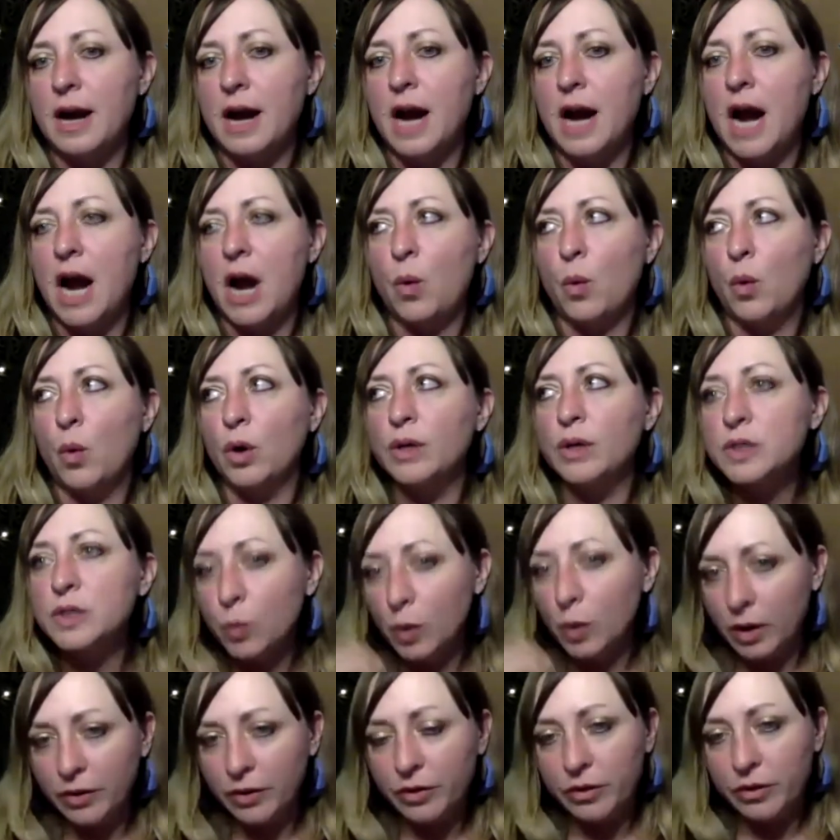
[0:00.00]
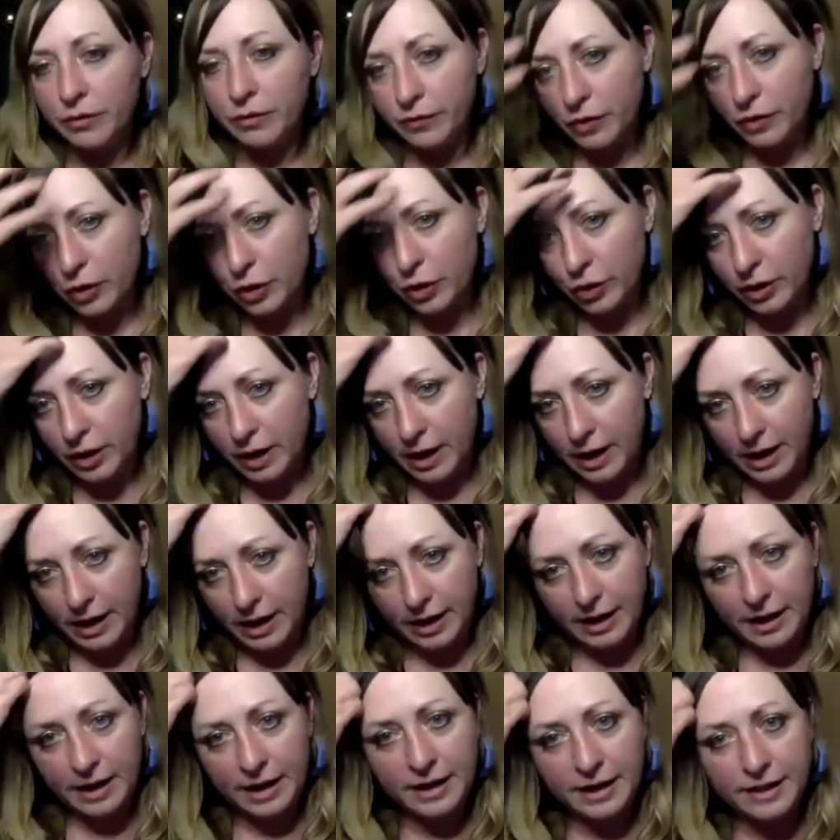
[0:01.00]
hour's worth of
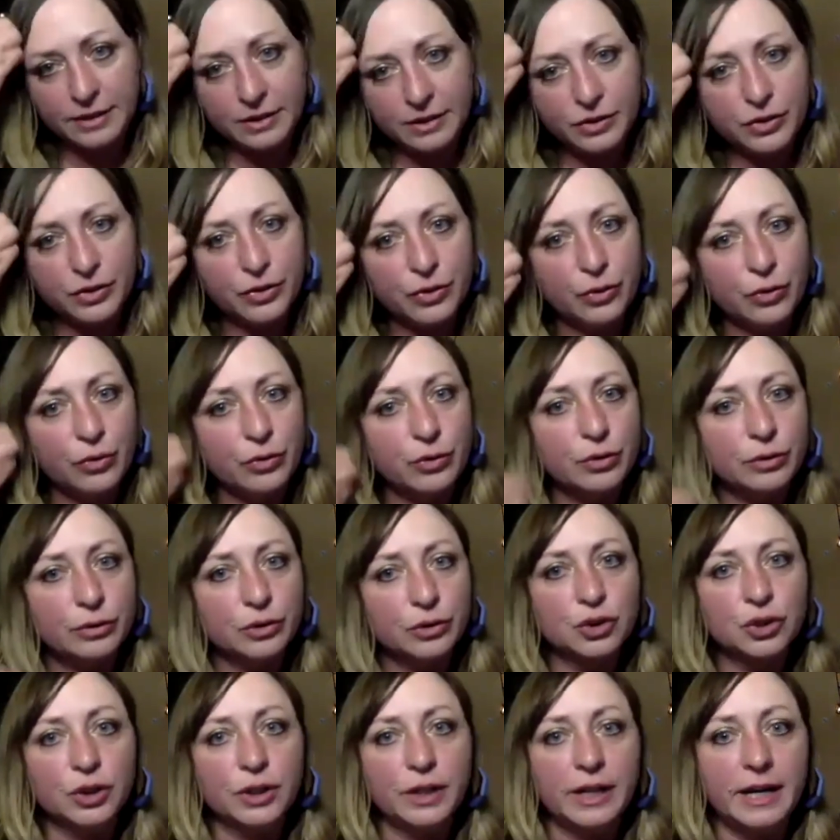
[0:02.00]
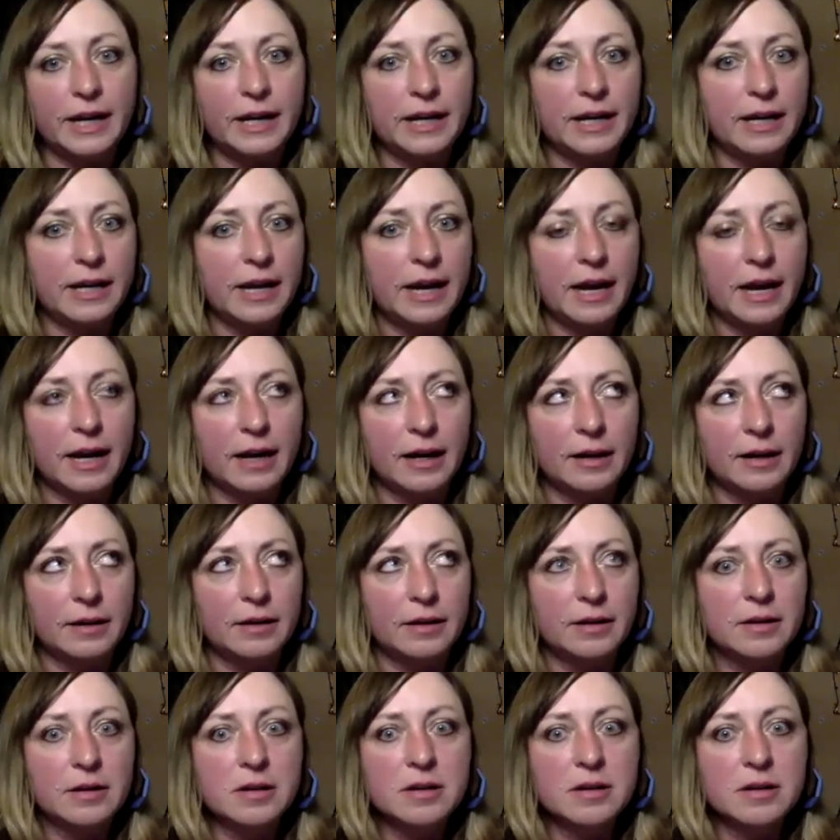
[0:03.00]
cooking into usually a,